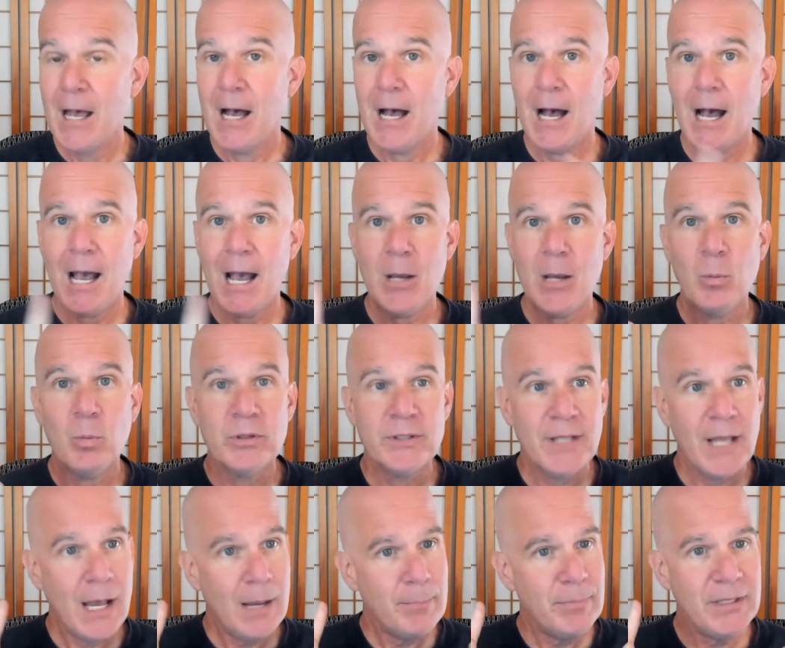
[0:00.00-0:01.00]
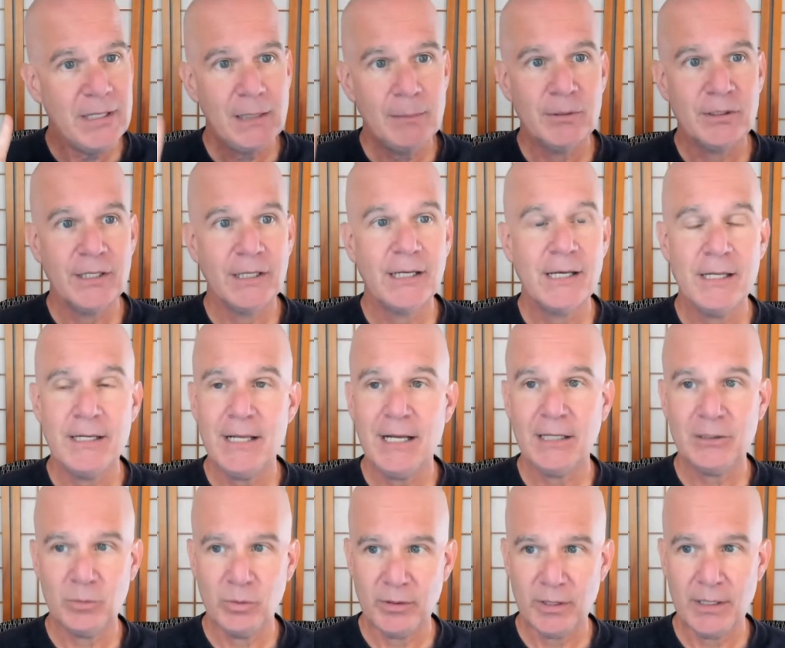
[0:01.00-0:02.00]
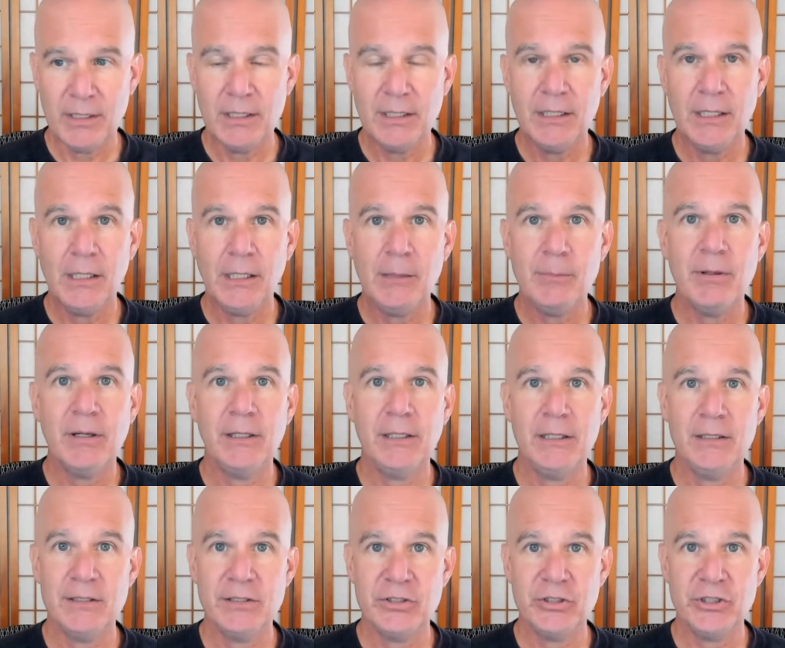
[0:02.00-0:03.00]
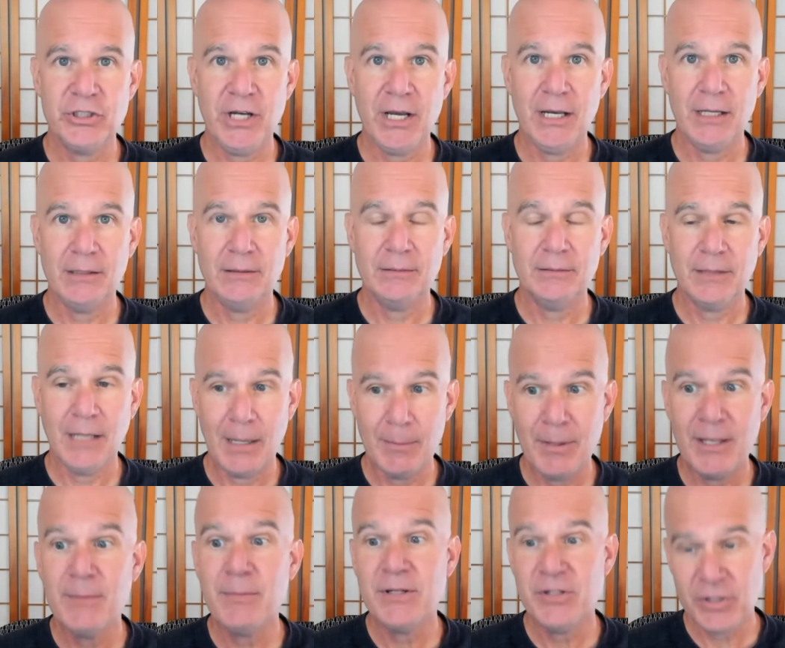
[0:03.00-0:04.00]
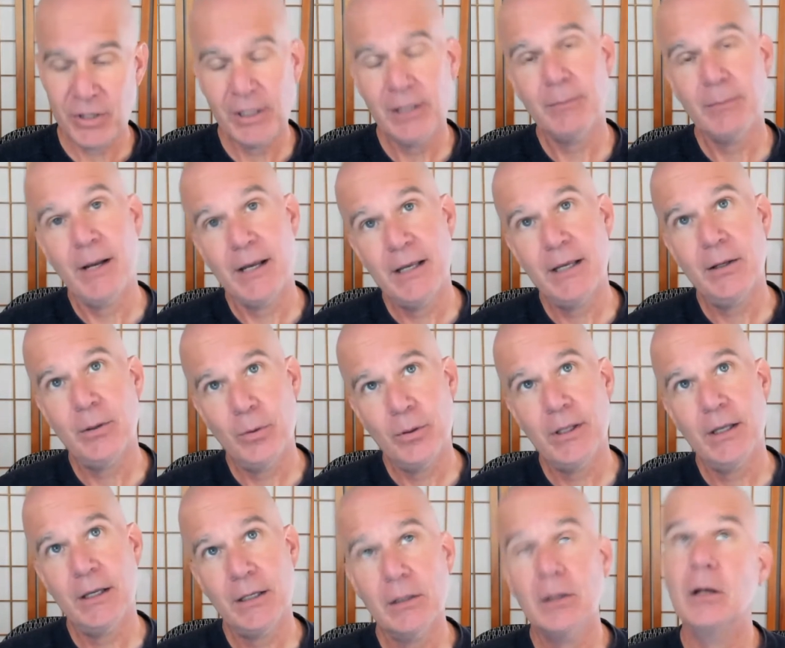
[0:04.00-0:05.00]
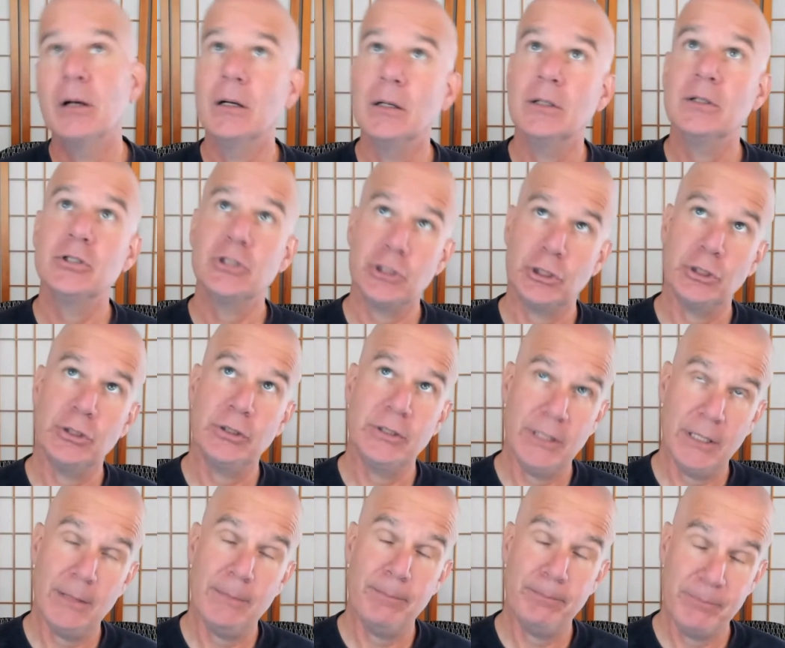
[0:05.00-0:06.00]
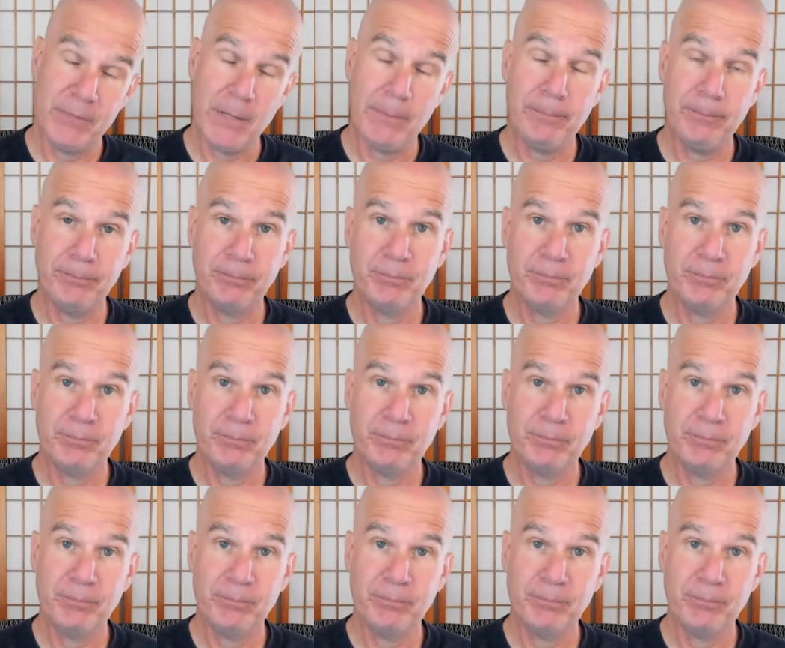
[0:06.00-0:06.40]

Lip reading: I will not be able to connect with anybody in this chat. I may be shaking my head. Oh, yeah. Uh-huh. Sure. Yep. Yep.